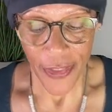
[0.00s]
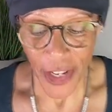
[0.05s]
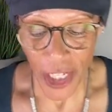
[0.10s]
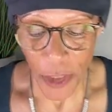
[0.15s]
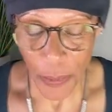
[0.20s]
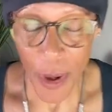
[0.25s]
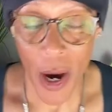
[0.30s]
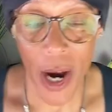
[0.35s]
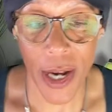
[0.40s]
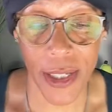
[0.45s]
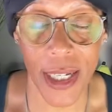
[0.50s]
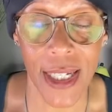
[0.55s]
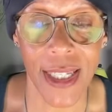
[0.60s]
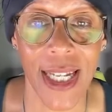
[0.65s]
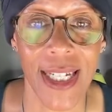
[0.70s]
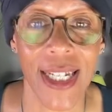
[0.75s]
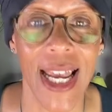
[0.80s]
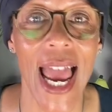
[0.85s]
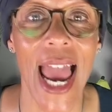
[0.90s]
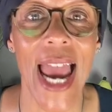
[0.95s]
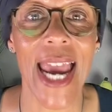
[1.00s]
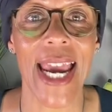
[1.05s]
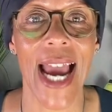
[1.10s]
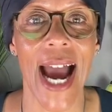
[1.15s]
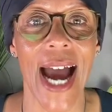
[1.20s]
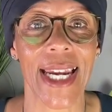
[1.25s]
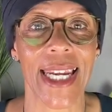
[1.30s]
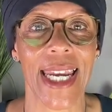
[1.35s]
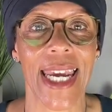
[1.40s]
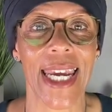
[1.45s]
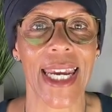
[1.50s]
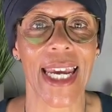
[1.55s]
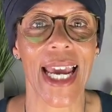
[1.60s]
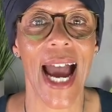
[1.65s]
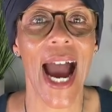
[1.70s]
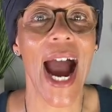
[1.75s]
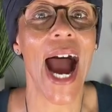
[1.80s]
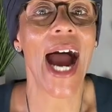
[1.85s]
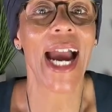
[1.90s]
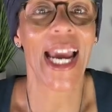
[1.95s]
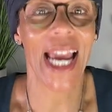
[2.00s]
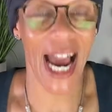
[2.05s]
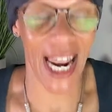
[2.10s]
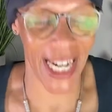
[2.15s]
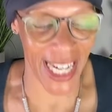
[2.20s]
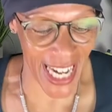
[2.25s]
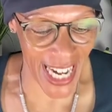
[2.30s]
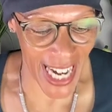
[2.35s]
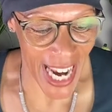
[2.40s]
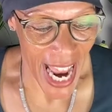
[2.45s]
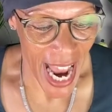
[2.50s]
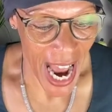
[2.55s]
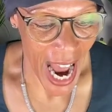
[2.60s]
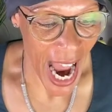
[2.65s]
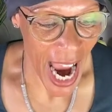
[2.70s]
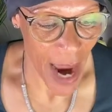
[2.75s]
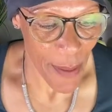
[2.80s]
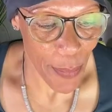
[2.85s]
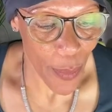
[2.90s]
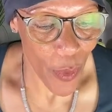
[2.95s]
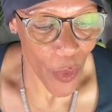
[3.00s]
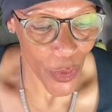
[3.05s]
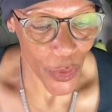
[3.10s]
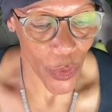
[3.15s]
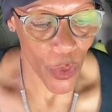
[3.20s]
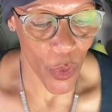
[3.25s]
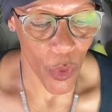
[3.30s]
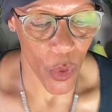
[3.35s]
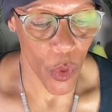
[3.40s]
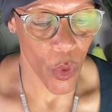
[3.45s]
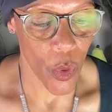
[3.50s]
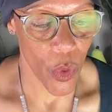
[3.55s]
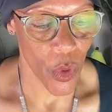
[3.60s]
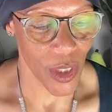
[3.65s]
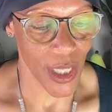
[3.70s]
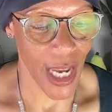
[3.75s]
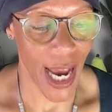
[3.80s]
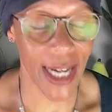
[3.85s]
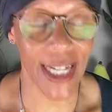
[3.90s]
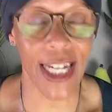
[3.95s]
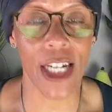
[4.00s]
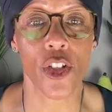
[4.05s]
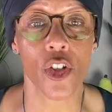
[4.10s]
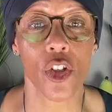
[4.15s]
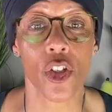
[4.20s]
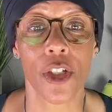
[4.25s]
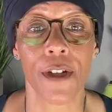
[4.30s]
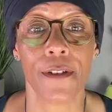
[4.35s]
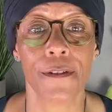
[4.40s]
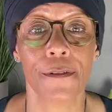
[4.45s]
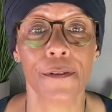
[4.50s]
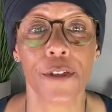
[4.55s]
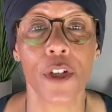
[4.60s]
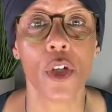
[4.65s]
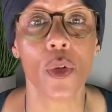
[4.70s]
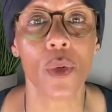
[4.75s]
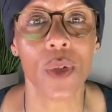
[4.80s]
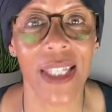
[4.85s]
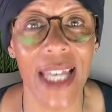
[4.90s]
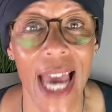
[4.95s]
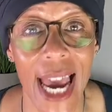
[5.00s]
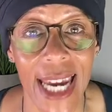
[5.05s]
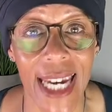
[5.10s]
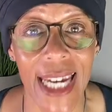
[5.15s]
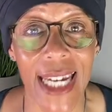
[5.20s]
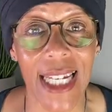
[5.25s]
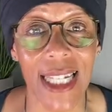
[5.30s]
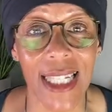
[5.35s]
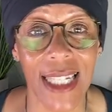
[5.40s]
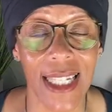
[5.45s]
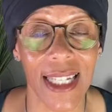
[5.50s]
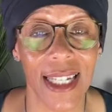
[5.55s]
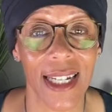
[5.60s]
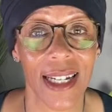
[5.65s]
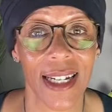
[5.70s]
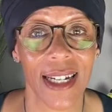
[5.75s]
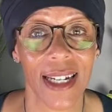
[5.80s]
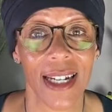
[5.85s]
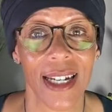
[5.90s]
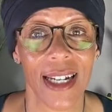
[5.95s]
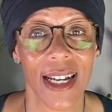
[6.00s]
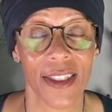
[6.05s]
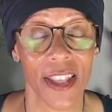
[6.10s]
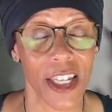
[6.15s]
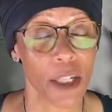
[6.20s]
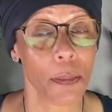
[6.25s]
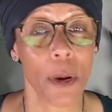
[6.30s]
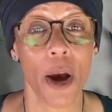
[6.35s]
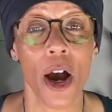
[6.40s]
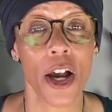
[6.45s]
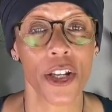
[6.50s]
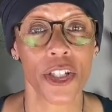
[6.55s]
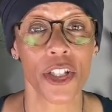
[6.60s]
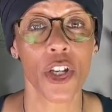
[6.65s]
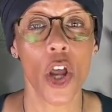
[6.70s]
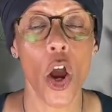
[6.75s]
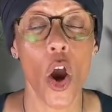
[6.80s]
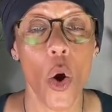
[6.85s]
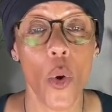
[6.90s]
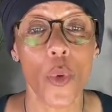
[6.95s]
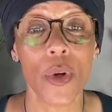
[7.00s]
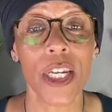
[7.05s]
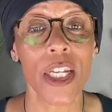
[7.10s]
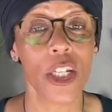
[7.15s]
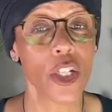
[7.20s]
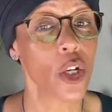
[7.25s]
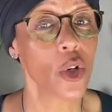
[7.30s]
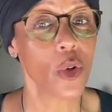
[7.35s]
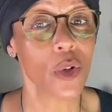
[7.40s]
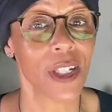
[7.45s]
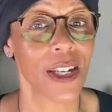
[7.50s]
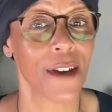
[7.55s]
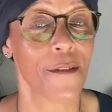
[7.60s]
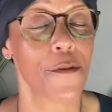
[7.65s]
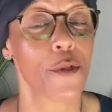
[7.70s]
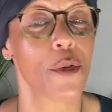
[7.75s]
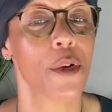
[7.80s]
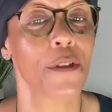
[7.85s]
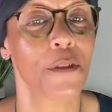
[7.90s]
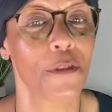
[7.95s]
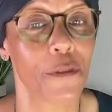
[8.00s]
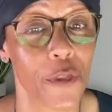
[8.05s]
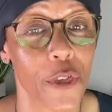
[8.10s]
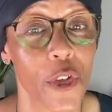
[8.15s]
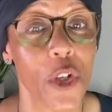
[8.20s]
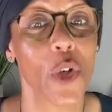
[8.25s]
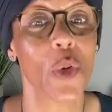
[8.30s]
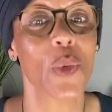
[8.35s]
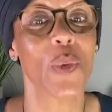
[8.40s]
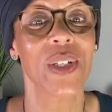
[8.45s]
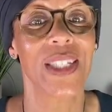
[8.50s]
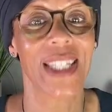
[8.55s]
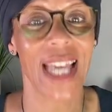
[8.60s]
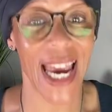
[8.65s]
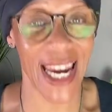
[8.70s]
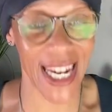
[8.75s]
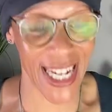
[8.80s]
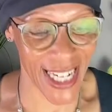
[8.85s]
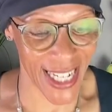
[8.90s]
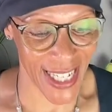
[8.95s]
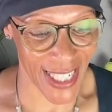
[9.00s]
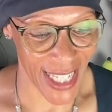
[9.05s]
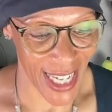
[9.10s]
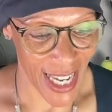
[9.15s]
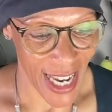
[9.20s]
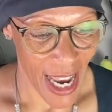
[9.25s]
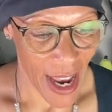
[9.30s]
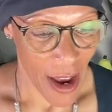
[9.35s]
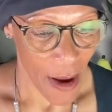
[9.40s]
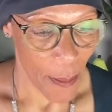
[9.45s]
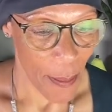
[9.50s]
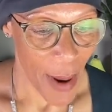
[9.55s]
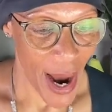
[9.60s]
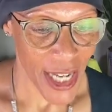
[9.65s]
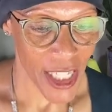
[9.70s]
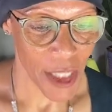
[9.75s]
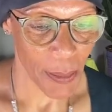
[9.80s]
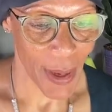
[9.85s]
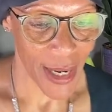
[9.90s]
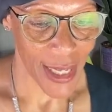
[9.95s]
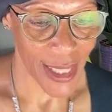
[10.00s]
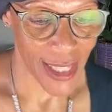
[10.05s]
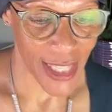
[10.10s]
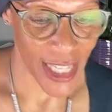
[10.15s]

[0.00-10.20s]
This person said, hey Annie, hi Annie, I bought your course and in just a few days, this person only used it for a few days, passed my